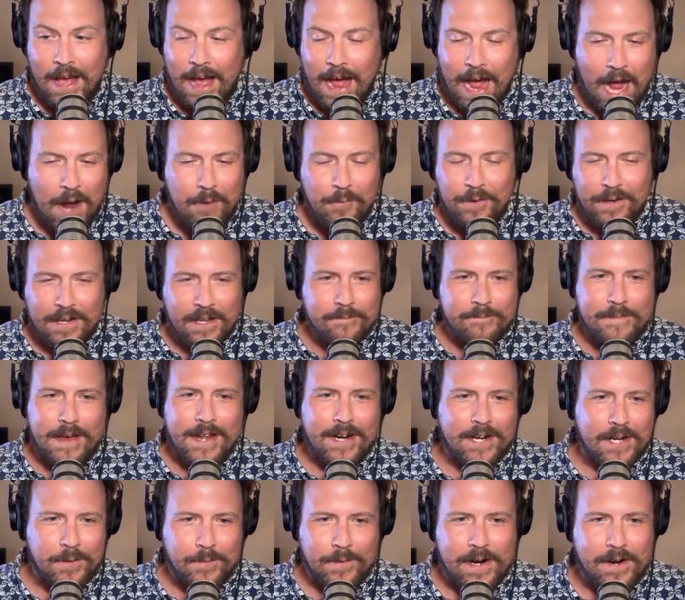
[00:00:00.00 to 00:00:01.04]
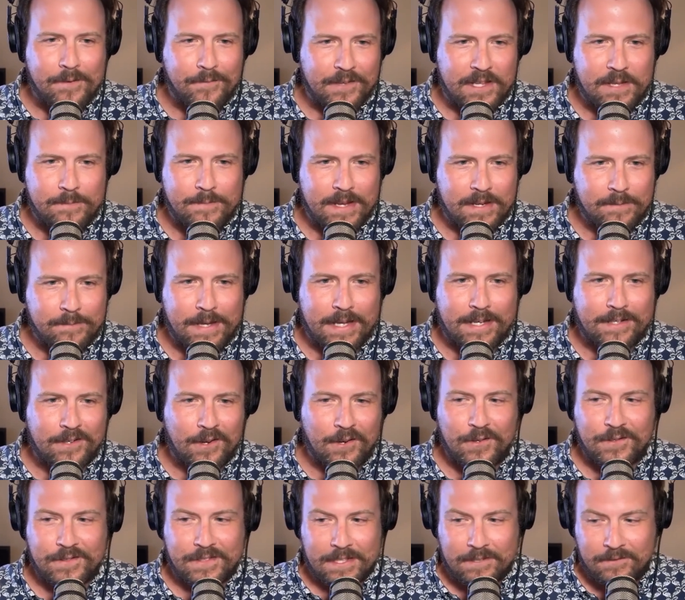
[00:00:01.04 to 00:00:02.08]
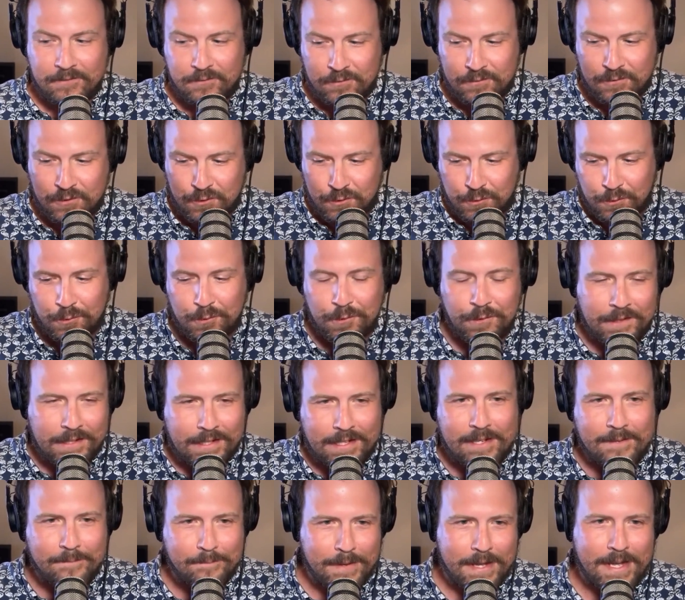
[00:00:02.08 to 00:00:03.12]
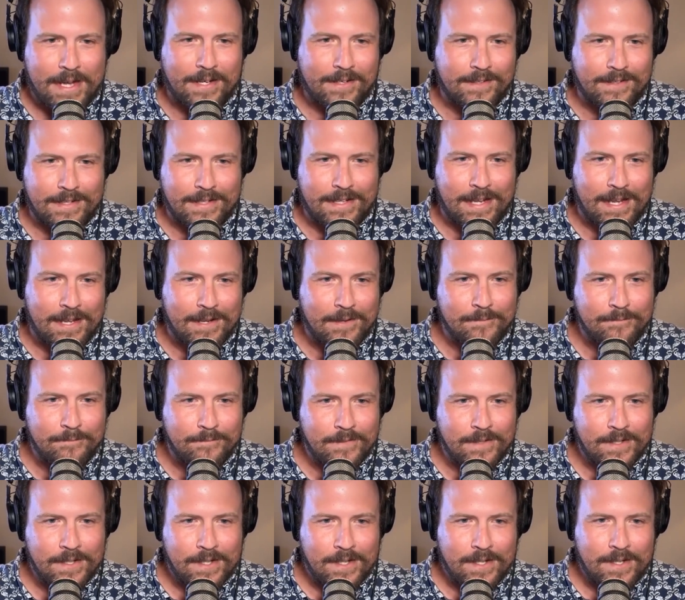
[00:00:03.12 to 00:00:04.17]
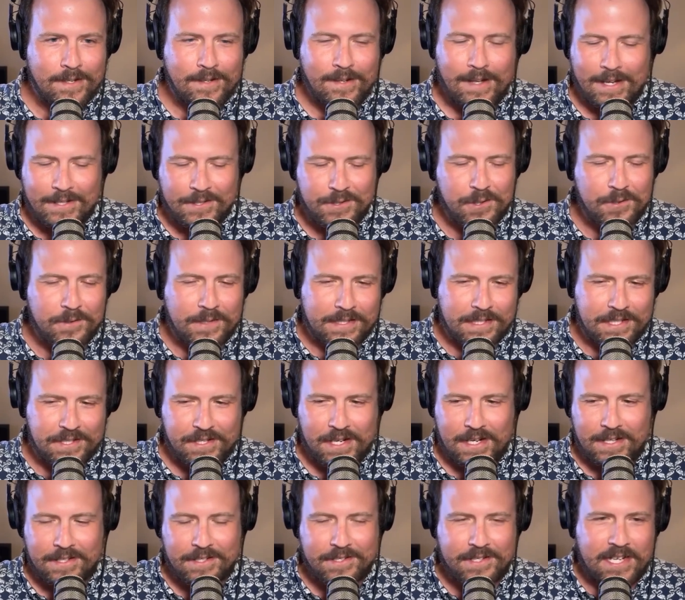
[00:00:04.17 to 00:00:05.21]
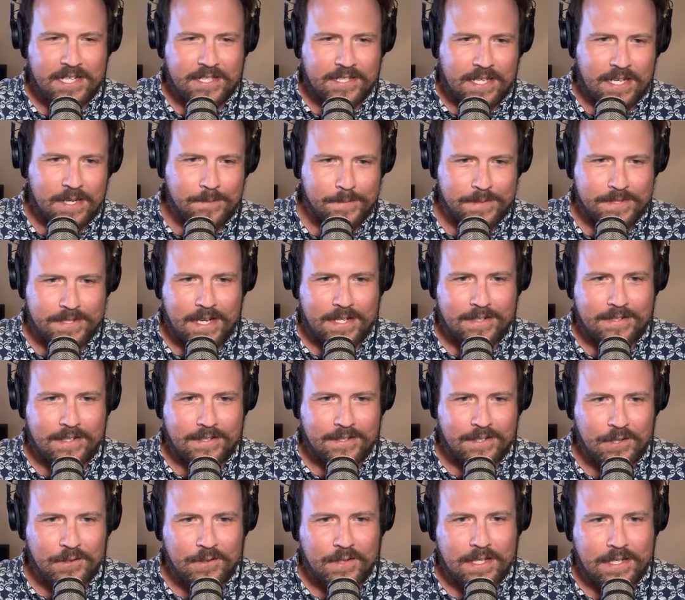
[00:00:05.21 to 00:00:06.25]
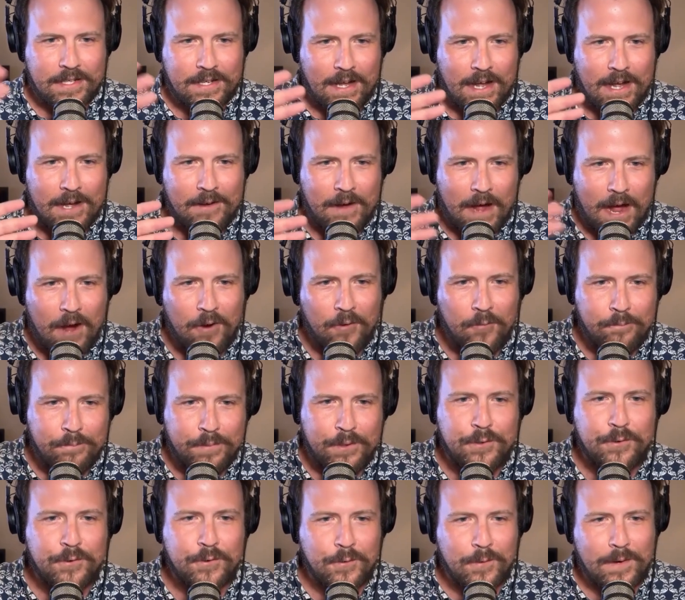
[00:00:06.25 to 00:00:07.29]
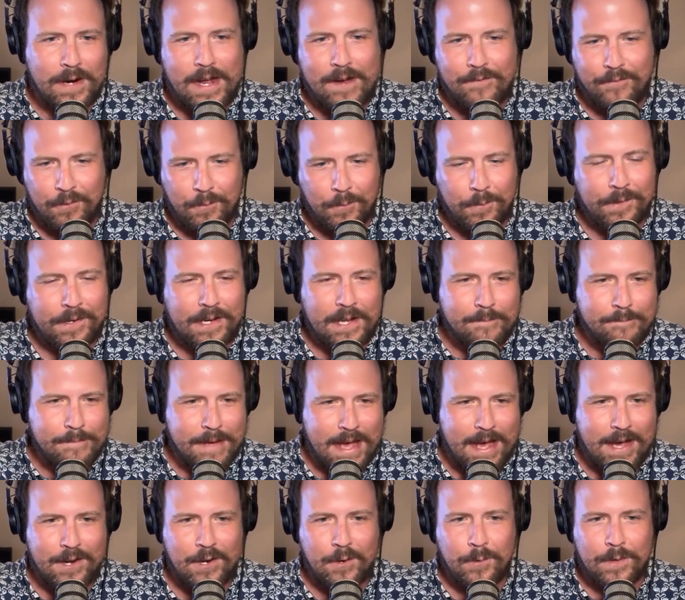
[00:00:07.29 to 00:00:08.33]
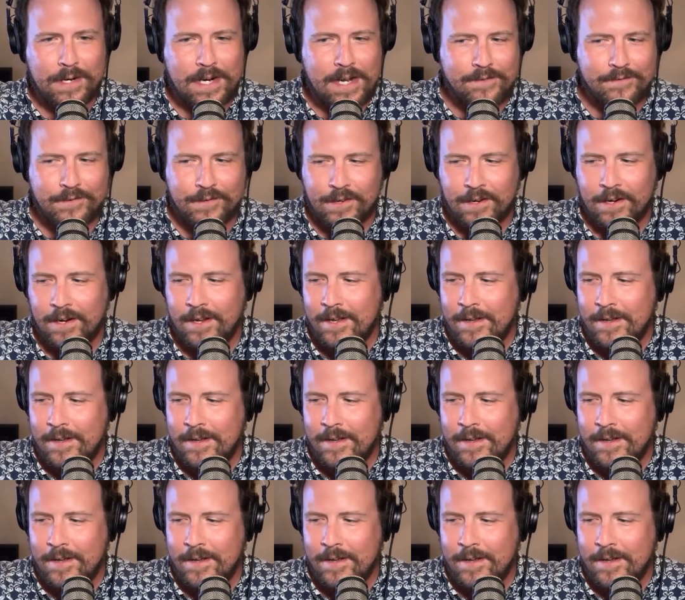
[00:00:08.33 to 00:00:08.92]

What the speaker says: I will get mad at a ref when they make bad calls that truly impact the game. I still don't like the chant. The chant's kind of beside that, though. Like, I'll boo a ref or we'll get mad or whatever.